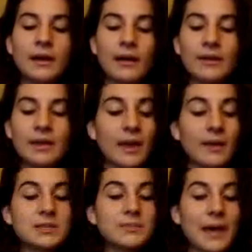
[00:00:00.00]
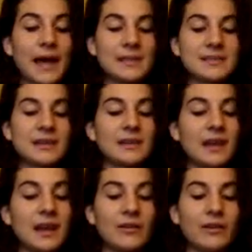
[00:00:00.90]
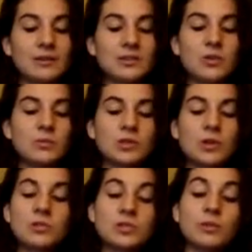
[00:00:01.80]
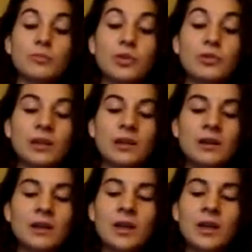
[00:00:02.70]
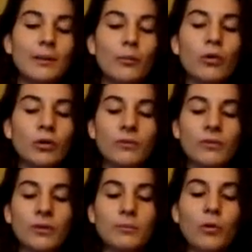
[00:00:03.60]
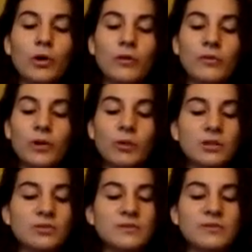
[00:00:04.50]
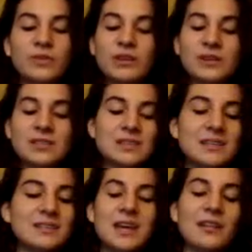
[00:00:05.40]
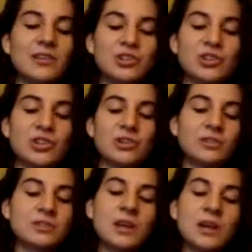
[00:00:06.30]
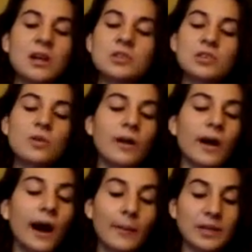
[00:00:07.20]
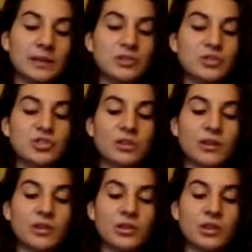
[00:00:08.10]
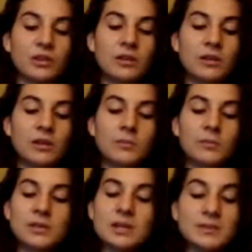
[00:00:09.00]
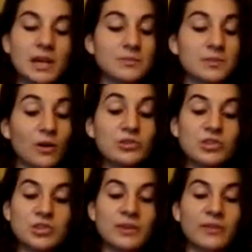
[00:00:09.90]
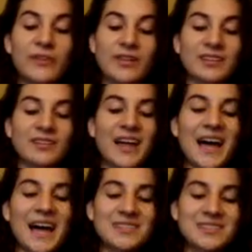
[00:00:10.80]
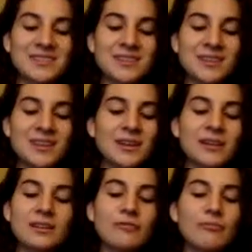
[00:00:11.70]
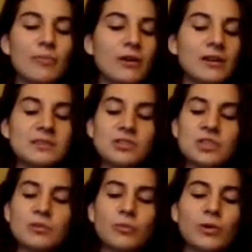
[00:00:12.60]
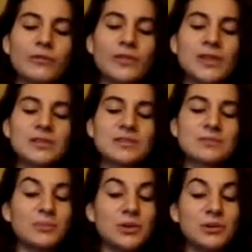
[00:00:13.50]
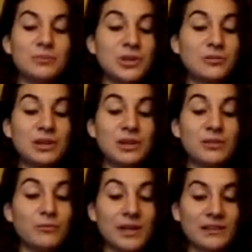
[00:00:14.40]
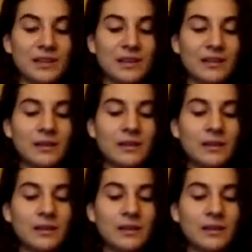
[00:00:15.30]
How it came to pass that an heiress, who was also a beauty, and moreover one of those vigorous, intelligent girls, so common in this generation, but sometimes also to be found in the last, could have married such a worthless, puny weakling,